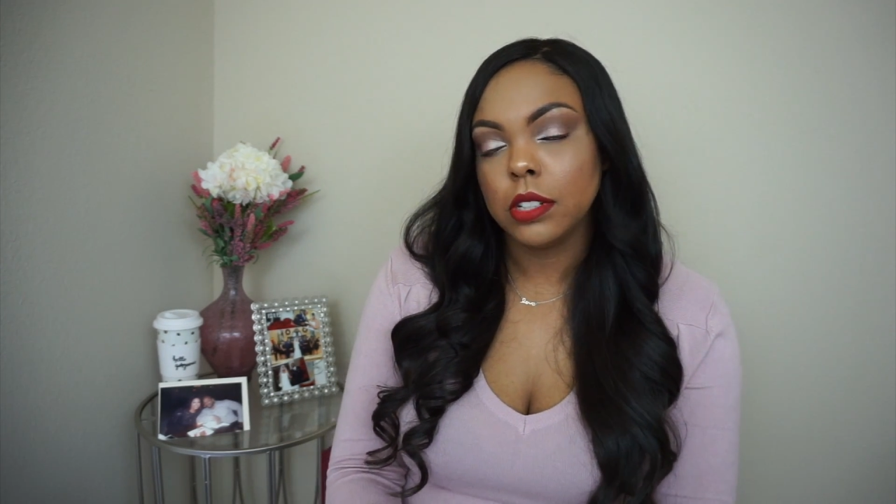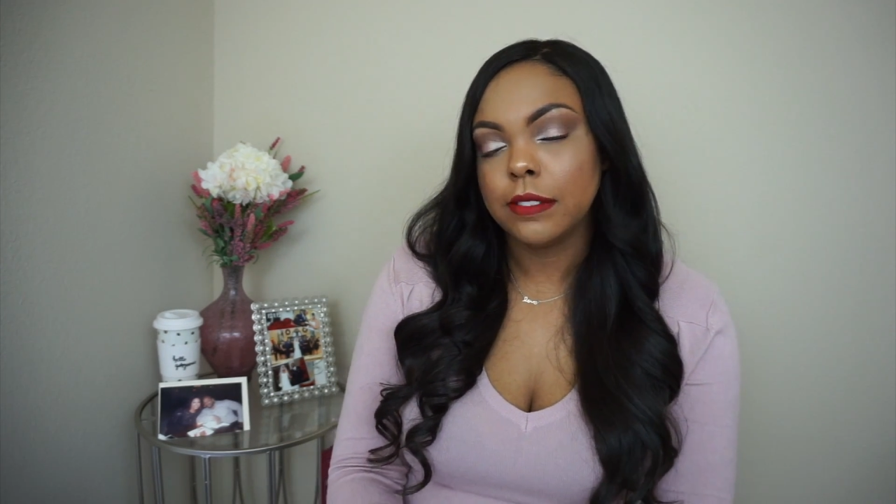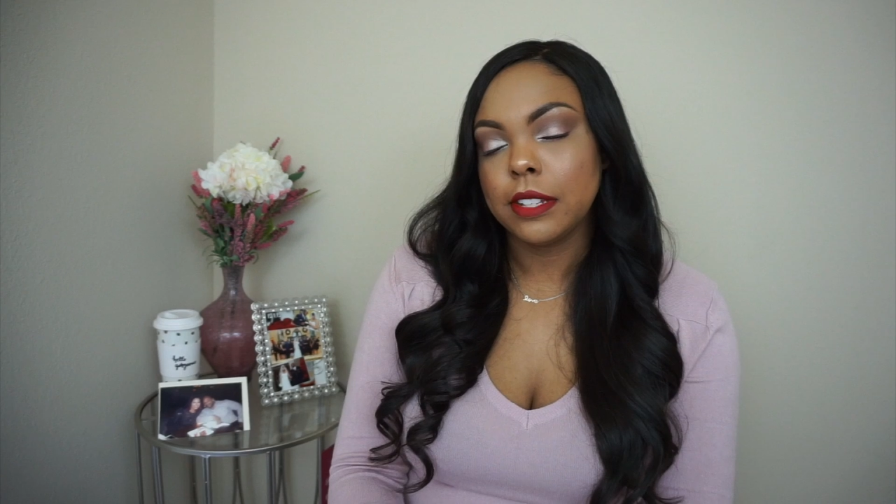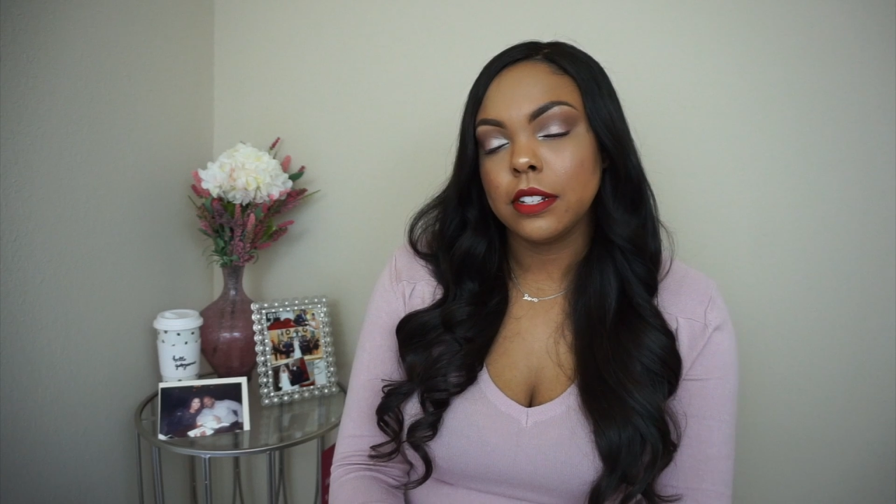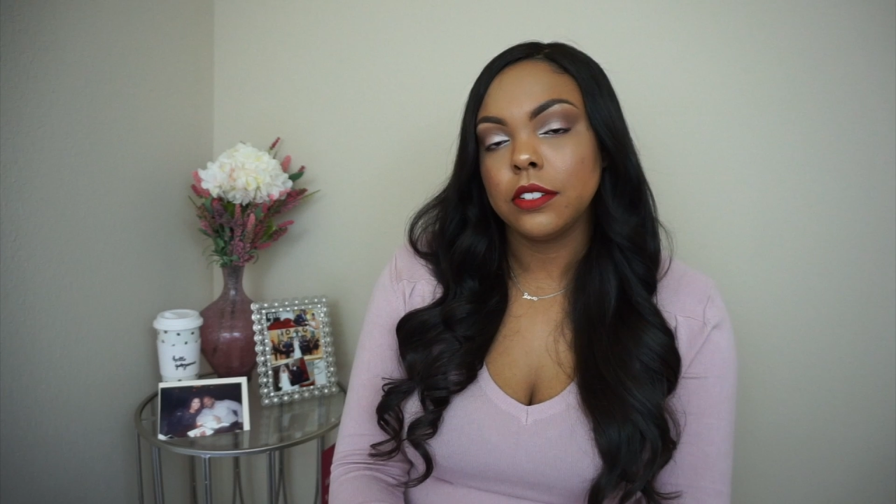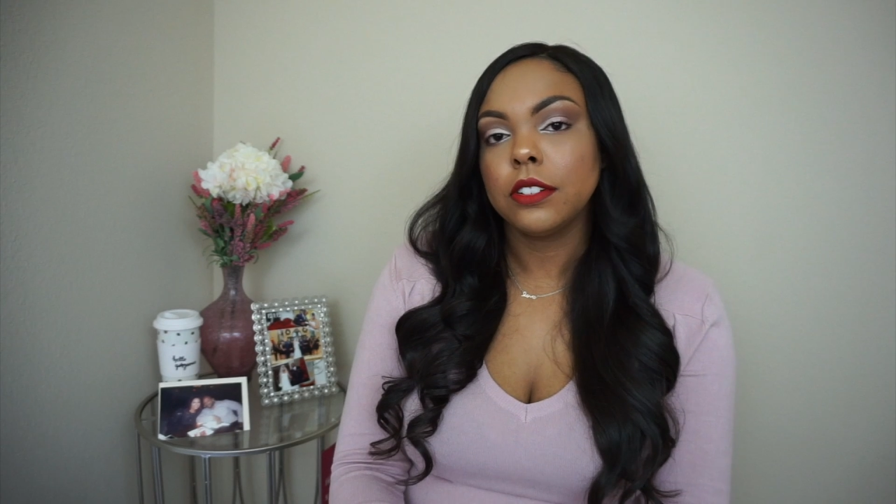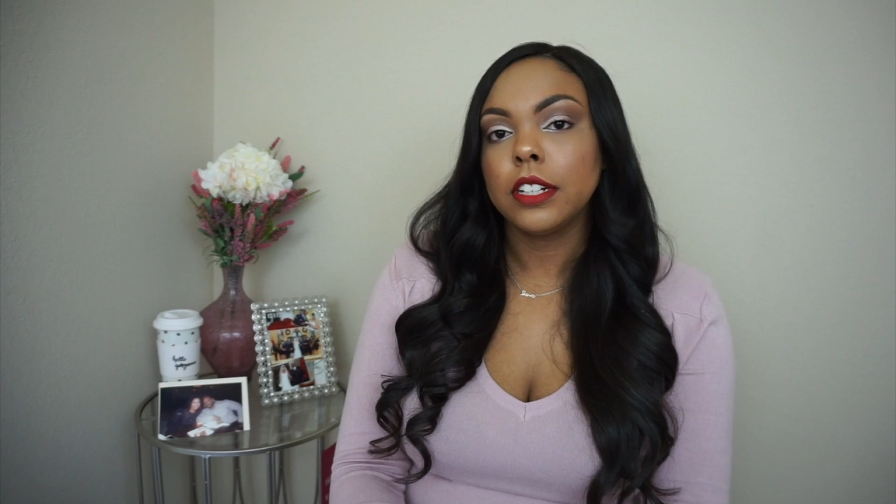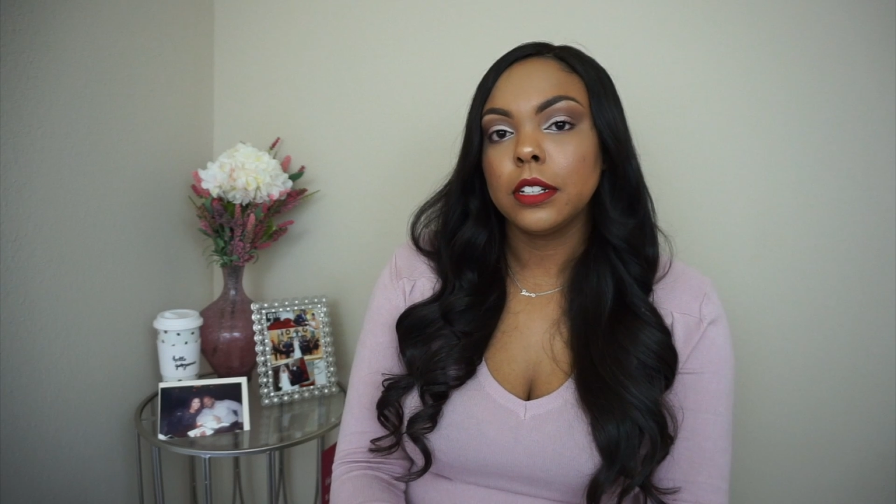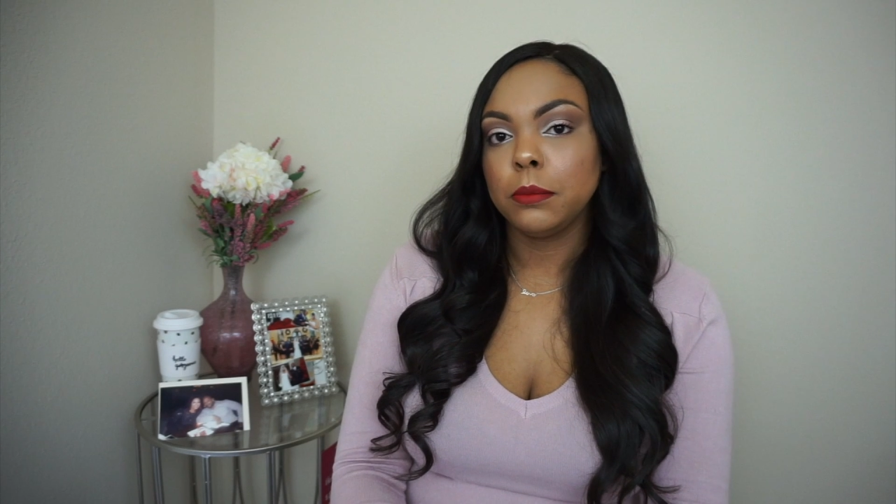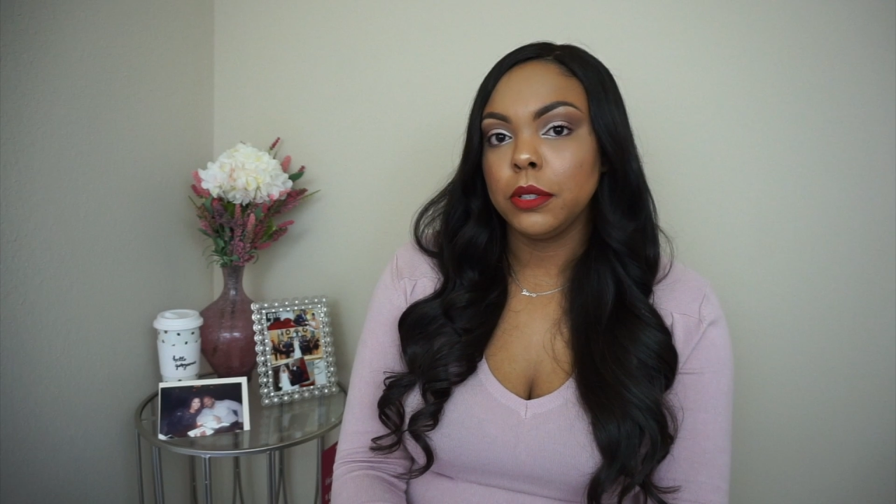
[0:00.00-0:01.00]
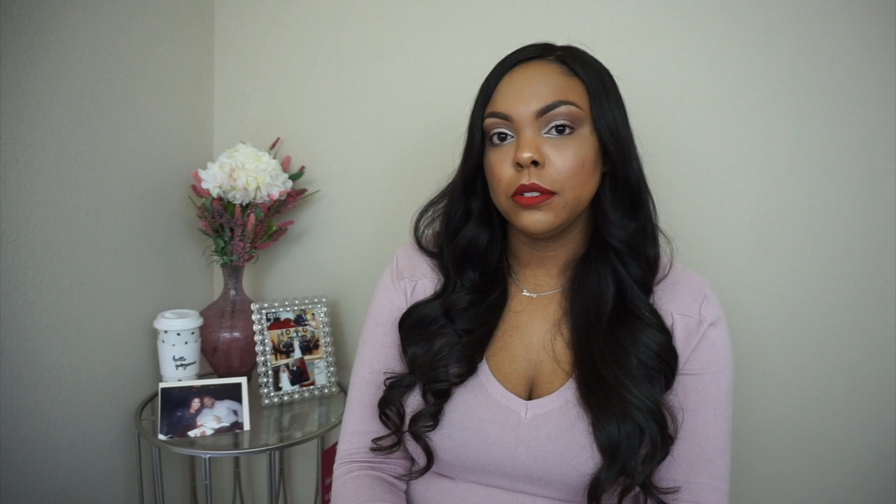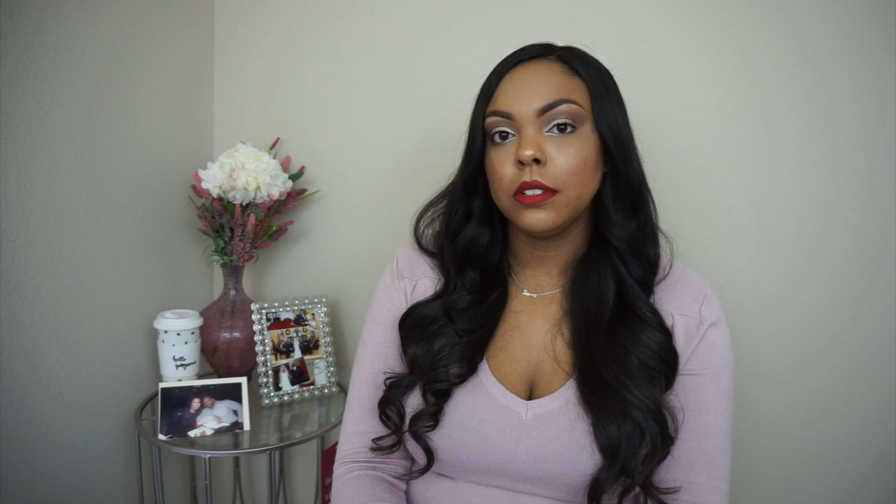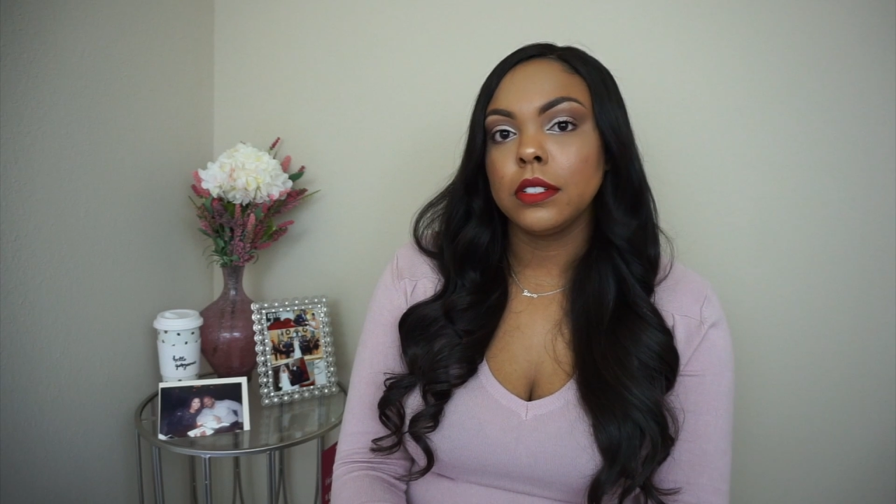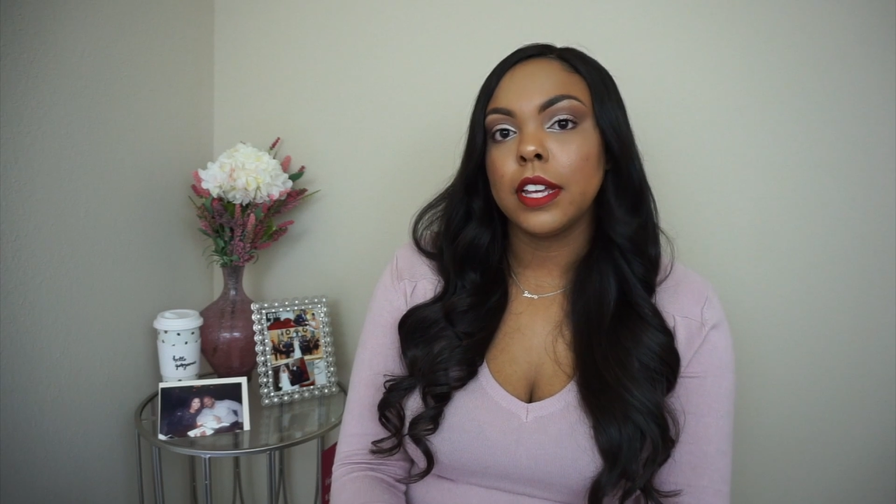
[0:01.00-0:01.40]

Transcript: If he's into drinking mules,